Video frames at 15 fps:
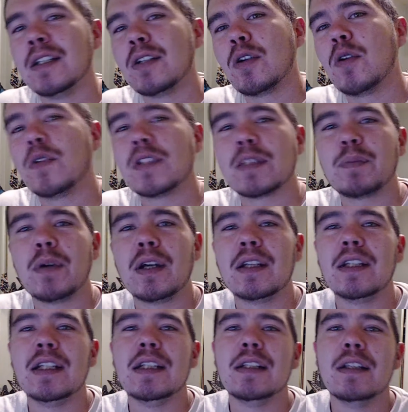
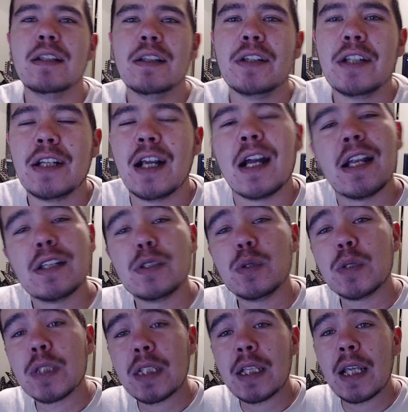corresponding, learning how to do
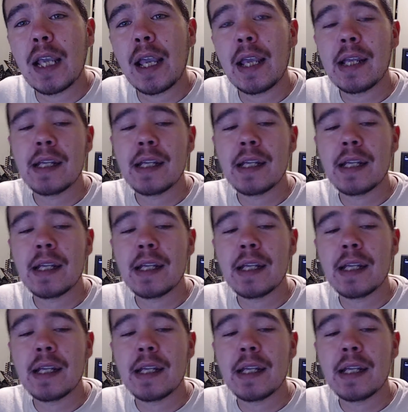TA,